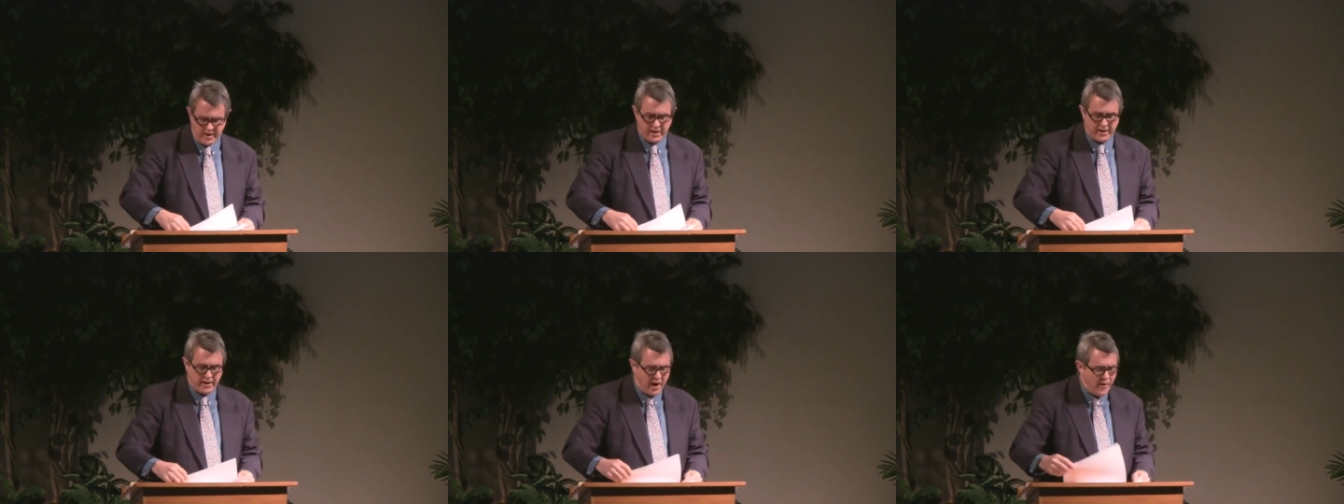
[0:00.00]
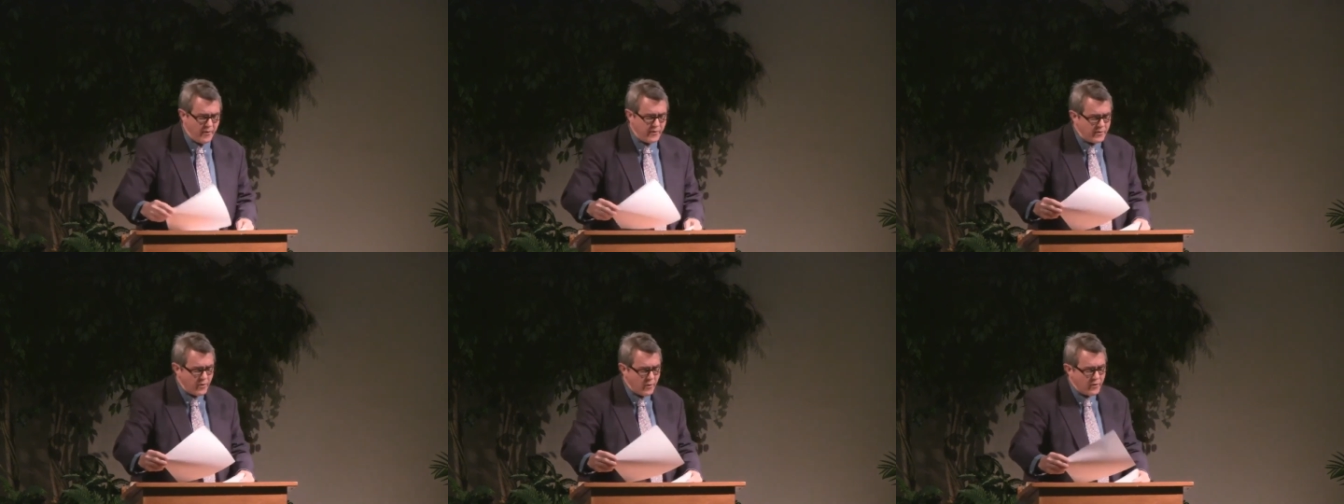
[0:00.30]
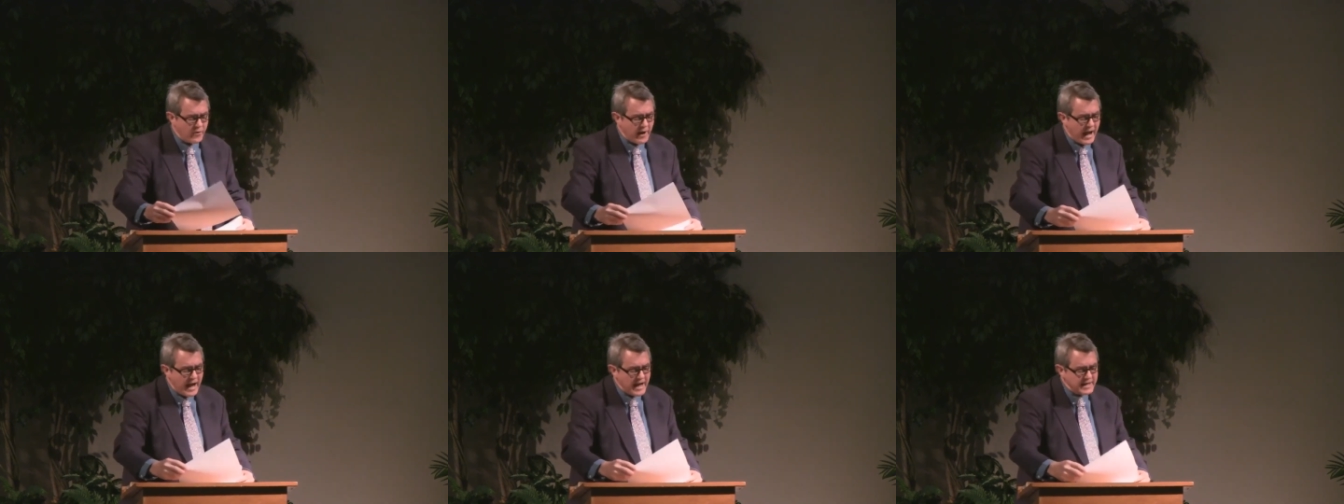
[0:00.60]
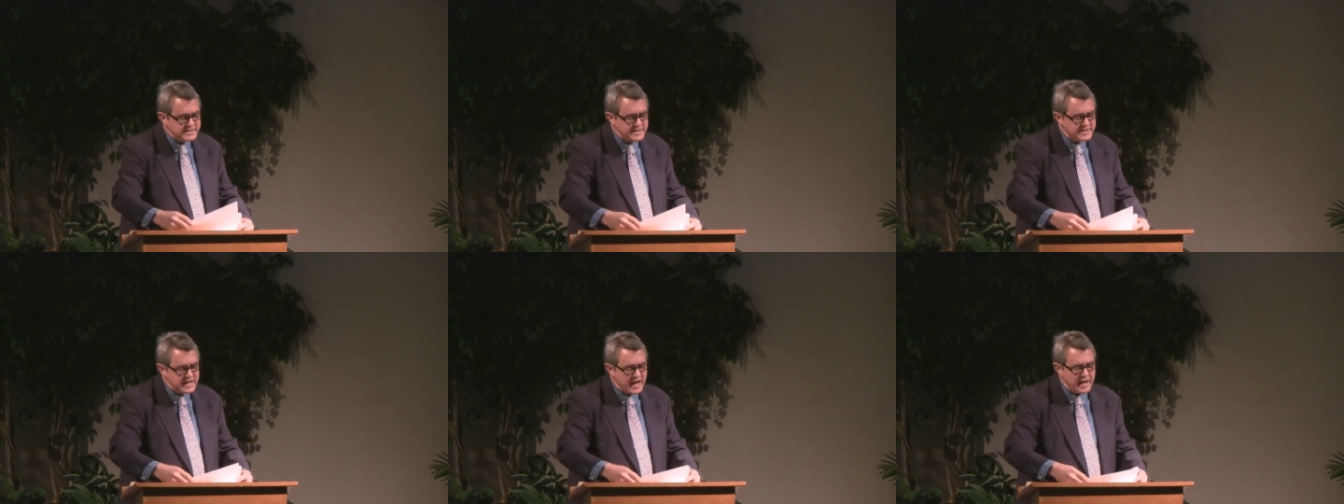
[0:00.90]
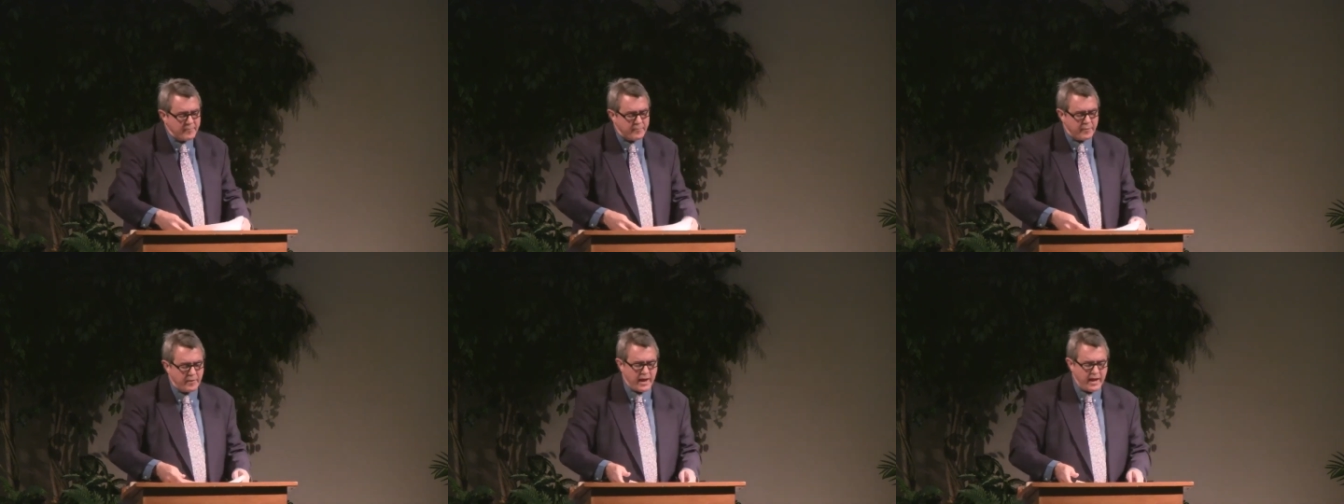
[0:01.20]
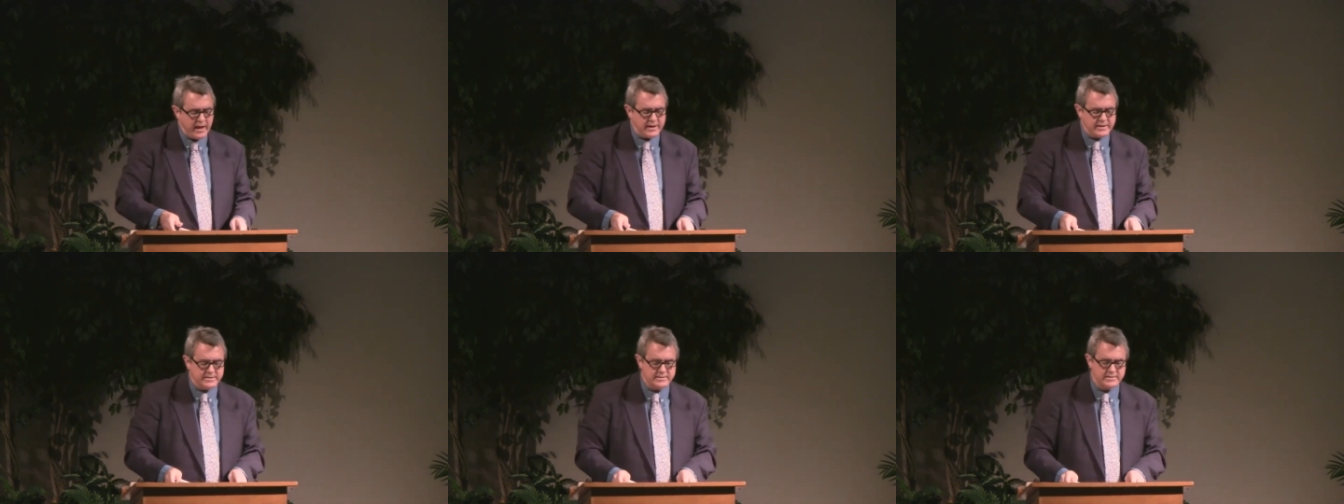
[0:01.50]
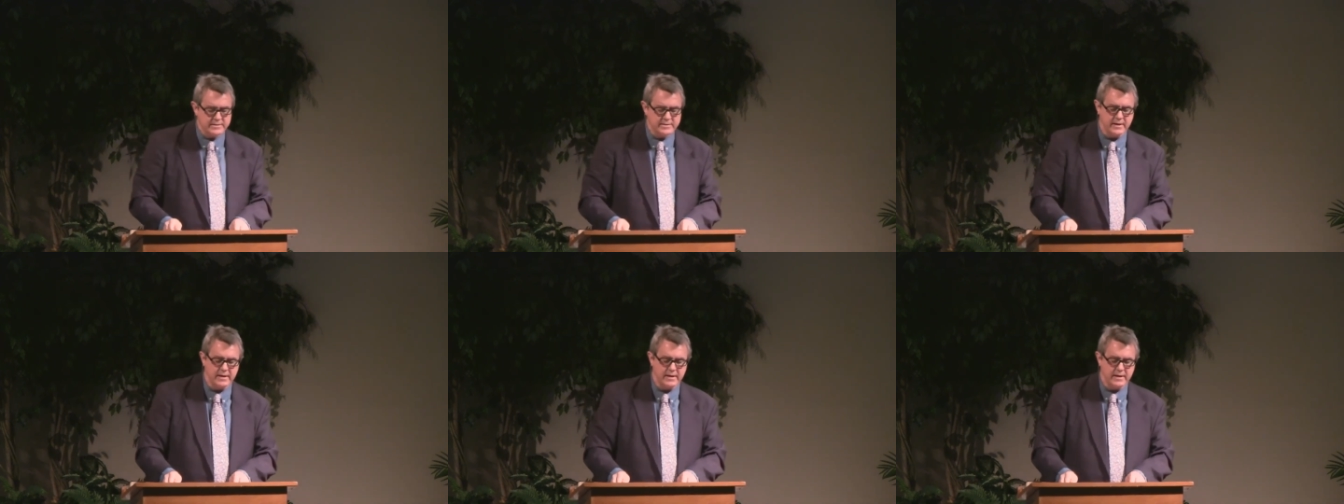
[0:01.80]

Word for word: Law and order has to take place.